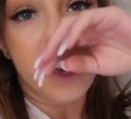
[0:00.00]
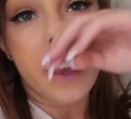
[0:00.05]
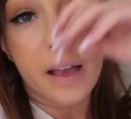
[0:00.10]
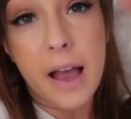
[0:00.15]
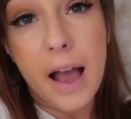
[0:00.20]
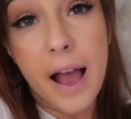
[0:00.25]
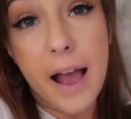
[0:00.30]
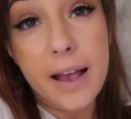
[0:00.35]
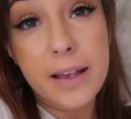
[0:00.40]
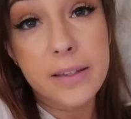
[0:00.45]
Okay
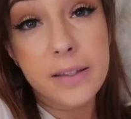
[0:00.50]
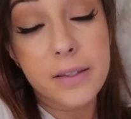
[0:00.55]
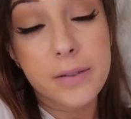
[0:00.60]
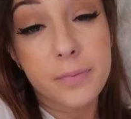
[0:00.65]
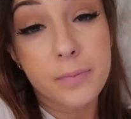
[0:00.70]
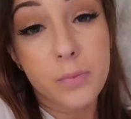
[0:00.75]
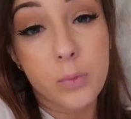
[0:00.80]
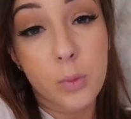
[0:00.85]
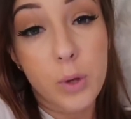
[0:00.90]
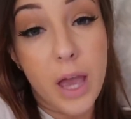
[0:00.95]

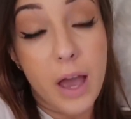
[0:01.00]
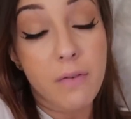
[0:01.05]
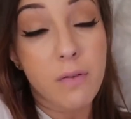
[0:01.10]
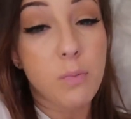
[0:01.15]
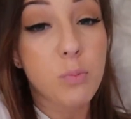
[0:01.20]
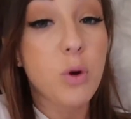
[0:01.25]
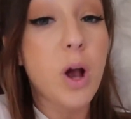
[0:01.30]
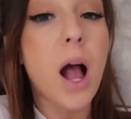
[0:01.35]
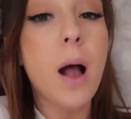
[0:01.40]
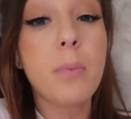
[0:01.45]
guys, we have
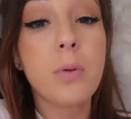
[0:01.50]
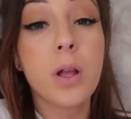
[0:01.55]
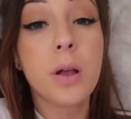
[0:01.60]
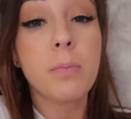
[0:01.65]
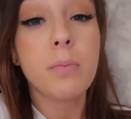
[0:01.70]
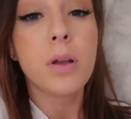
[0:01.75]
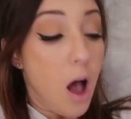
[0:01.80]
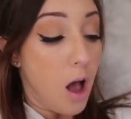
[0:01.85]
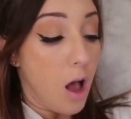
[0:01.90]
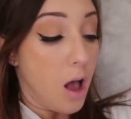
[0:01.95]
a
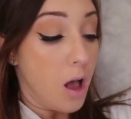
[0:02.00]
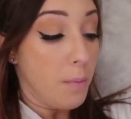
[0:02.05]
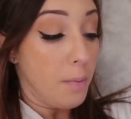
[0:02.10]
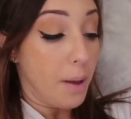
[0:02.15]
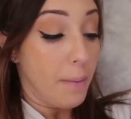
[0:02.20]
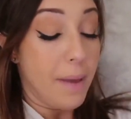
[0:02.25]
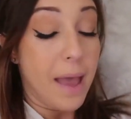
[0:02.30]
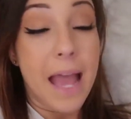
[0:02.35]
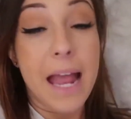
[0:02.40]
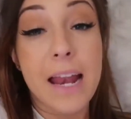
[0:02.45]
problem.
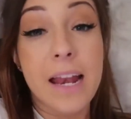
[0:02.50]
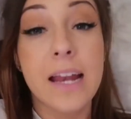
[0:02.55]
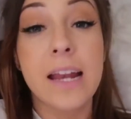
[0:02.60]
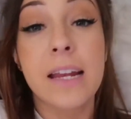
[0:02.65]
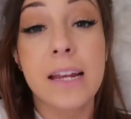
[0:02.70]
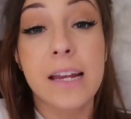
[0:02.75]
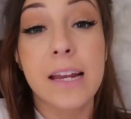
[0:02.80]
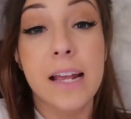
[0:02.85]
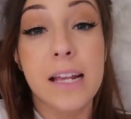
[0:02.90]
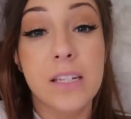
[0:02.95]
Um, I'm
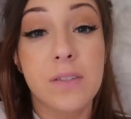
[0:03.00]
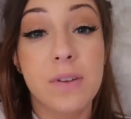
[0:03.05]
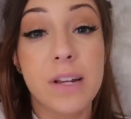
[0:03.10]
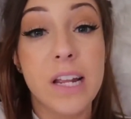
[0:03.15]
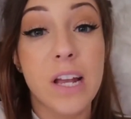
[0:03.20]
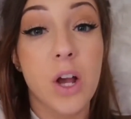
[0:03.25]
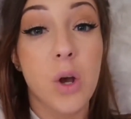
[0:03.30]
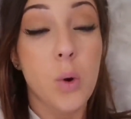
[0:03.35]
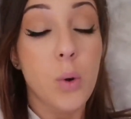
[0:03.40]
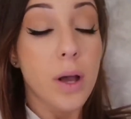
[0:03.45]
editing today's
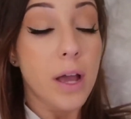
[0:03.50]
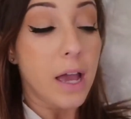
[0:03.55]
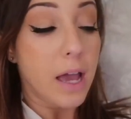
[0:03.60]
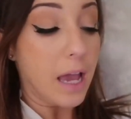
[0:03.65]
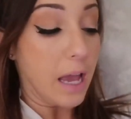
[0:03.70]
video